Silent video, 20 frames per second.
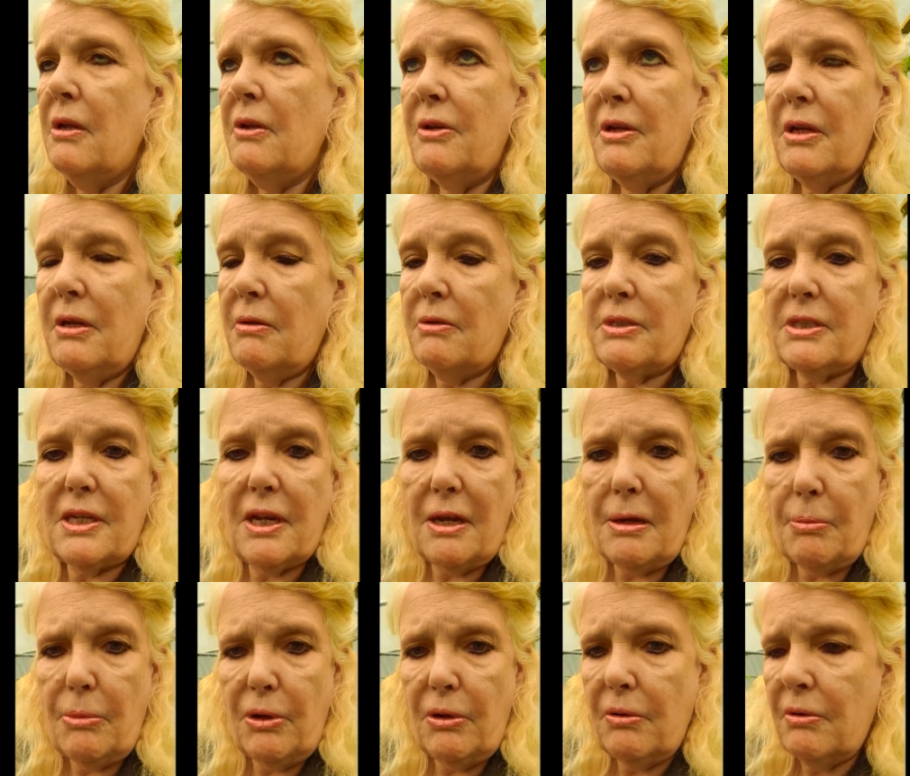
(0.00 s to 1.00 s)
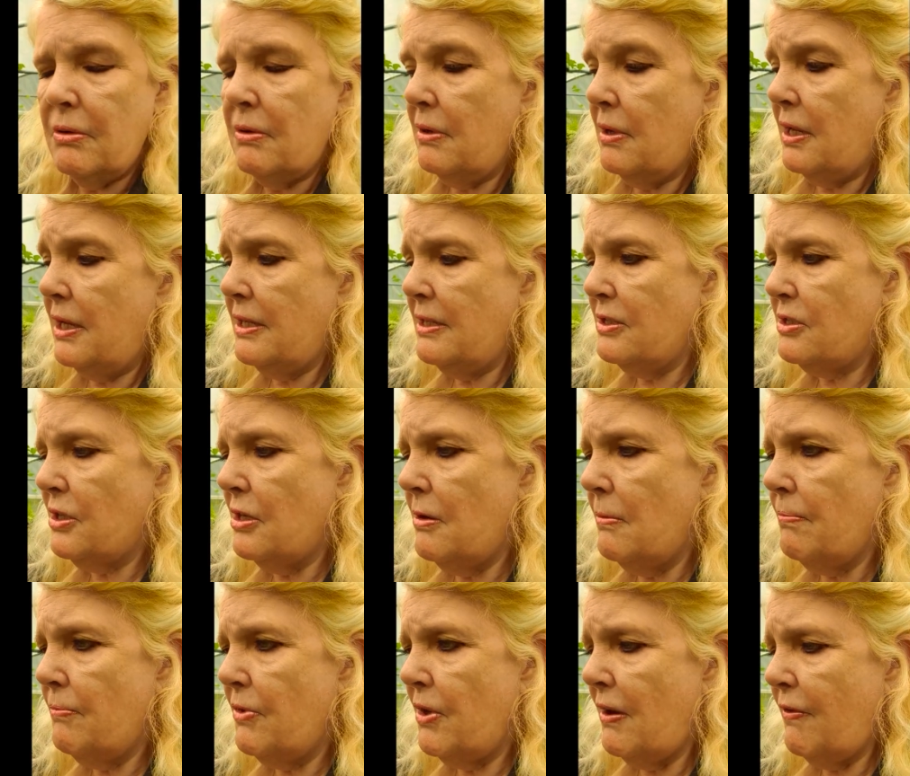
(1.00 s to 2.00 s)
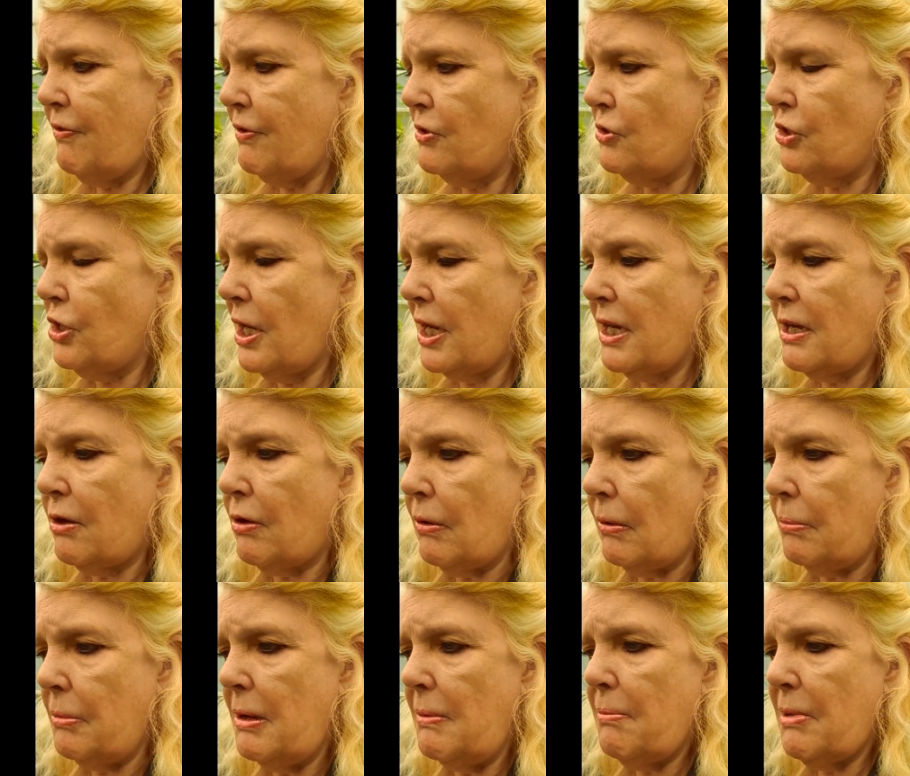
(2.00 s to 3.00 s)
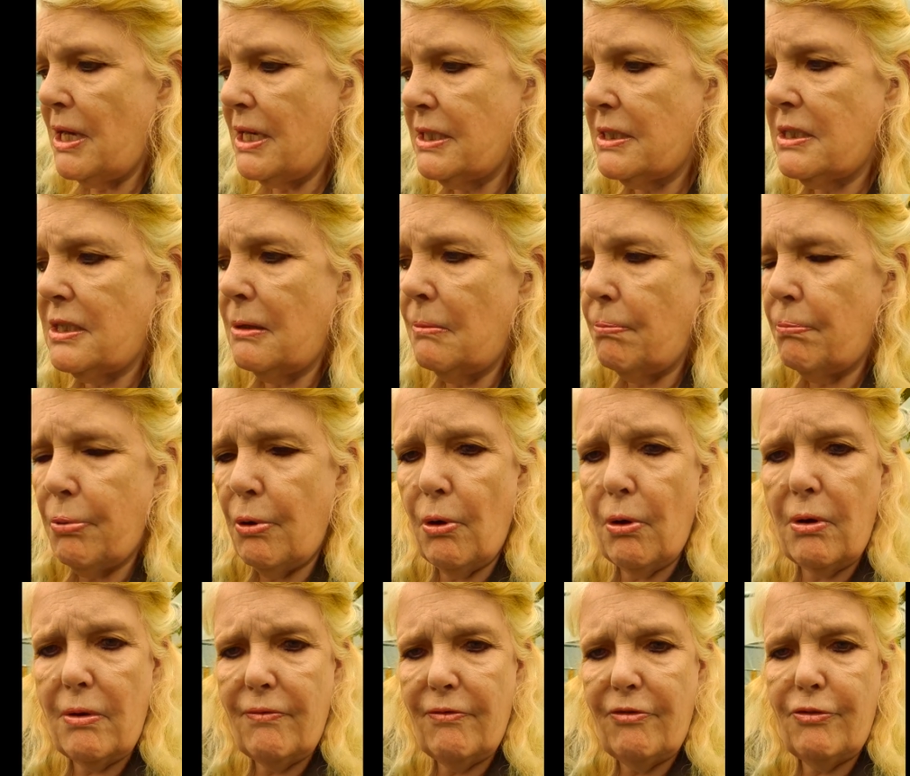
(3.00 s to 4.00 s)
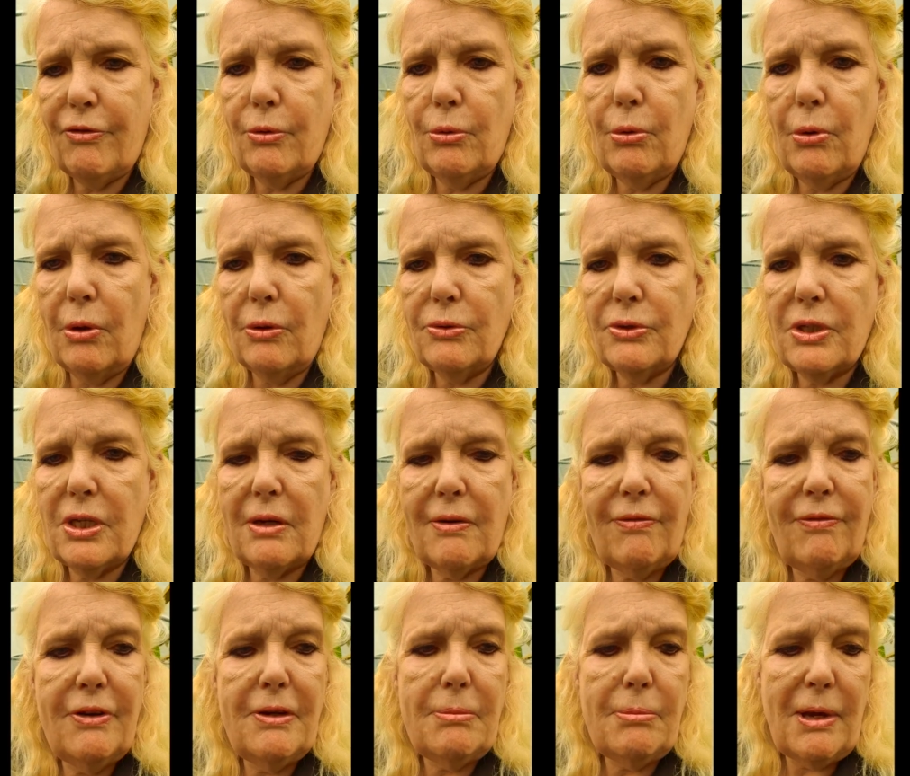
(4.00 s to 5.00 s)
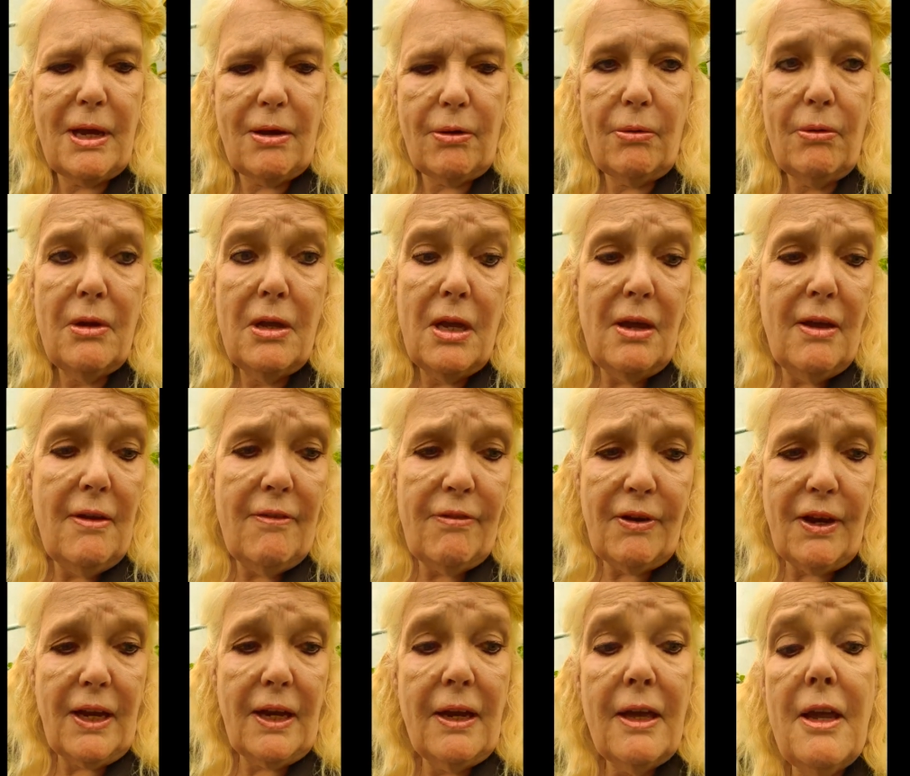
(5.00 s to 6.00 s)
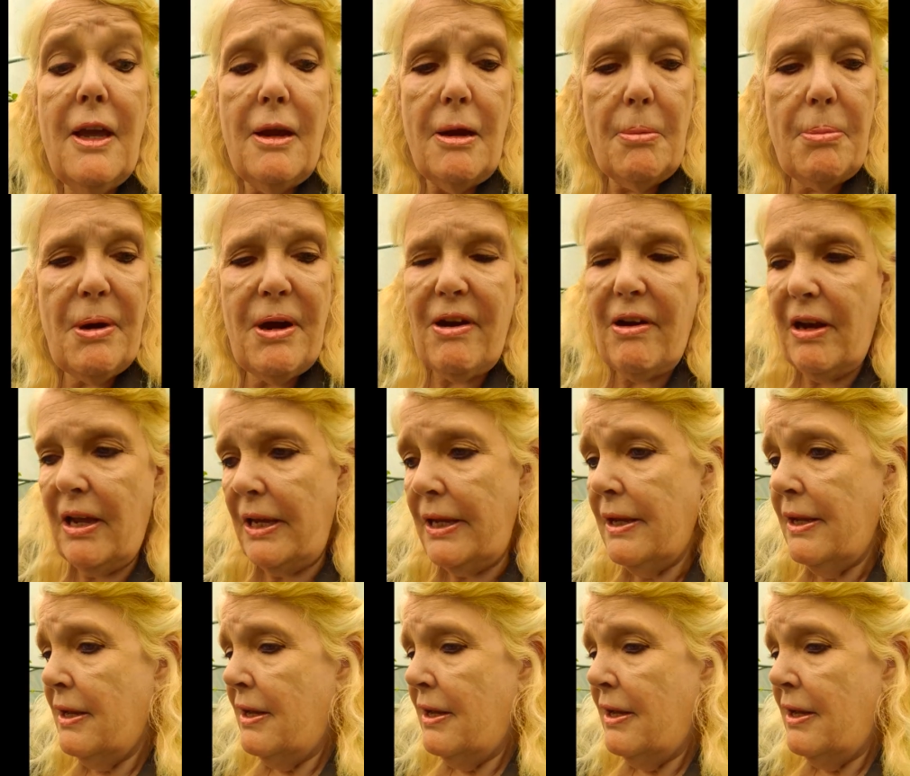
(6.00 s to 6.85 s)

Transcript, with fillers: the stamen, and um, if you shake them, it makes the pollen fall onto the female thing, apparently.